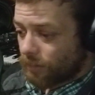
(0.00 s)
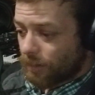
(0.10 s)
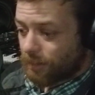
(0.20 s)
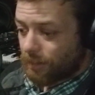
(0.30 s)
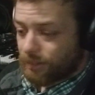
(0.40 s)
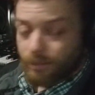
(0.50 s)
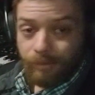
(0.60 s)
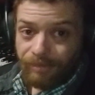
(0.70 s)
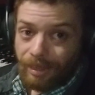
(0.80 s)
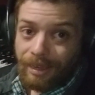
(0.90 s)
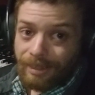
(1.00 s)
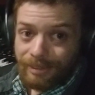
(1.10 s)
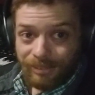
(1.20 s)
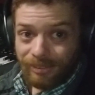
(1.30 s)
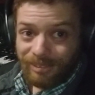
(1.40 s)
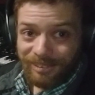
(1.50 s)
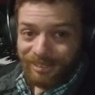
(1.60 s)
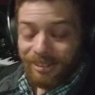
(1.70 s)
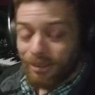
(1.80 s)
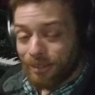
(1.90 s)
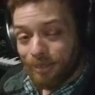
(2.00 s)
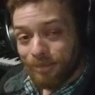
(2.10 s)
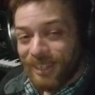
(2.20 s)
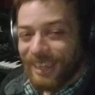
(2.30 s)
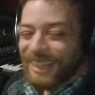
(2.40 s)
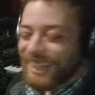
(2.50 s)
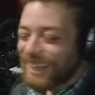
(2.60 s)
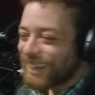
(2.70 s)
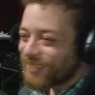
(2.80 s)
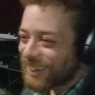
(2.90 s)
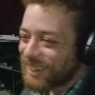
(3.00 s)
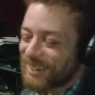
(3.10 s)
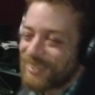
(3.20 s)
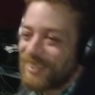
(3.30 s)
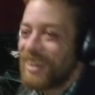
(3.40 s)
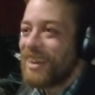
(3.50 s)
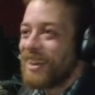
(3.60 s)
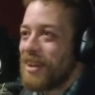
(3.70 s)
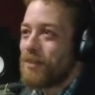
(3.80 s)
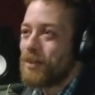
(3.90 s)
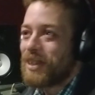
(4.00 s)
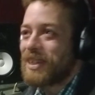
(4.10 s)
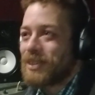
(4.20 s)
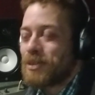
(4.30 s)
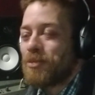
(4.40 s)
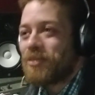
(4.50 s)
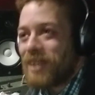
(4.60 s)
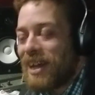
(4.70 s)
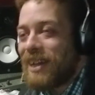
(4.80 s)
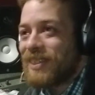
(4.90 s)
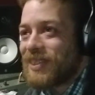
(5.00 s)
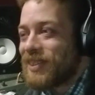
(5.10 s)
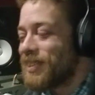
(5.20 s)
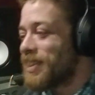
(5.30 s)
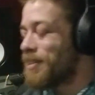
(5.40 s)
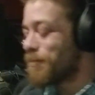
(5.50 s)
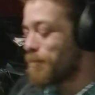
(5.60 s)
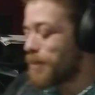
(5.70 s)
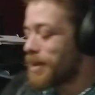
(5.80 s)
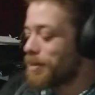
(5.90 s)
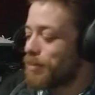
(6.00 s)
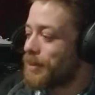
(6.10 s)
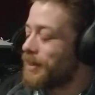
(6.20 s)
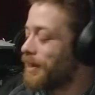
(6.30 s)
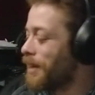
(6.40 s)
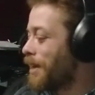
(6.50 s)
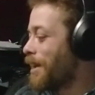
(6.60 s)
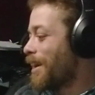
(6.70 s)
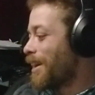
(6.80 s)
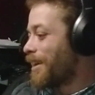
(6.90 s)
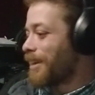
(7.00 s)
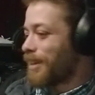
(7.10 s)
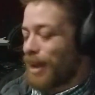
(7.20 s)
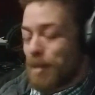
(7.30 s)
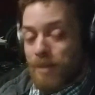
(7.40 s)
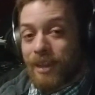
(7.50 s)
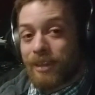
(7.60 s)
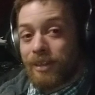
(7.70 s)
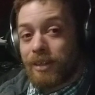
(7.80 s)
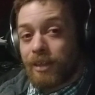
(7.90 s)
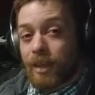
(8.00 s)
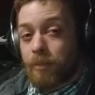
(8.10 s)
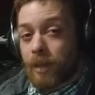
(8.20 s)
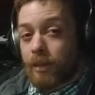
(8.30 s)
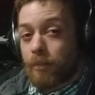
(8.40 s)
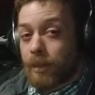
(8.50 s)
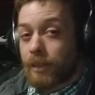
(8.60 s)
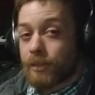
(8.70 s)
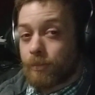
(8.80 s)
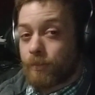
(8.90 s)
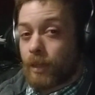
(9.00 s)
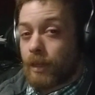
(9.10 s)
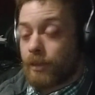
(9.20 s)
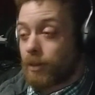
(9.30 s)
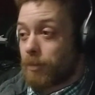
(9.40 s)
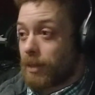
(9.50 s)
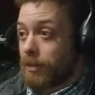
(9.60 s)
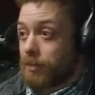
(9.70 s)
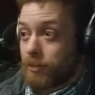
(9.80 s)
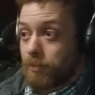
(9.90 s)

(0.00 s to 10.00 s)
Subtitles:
and get some flies, and you know what I'm saying? I'm not going to really get some flies and stuff, man, but I might get some flies. I might